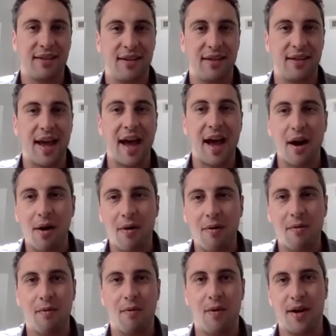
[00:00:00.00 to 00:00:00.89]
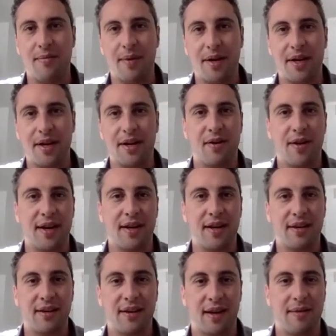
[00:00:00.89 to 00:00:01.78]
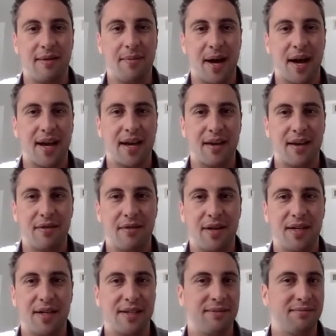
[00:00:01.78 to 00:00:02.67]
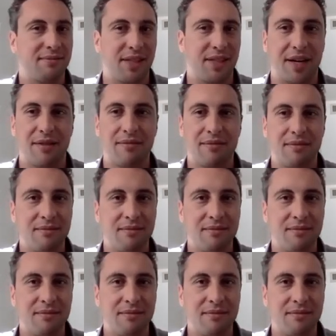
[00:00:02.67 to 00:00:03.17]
Now one Bitcoin can buy you, a, you know,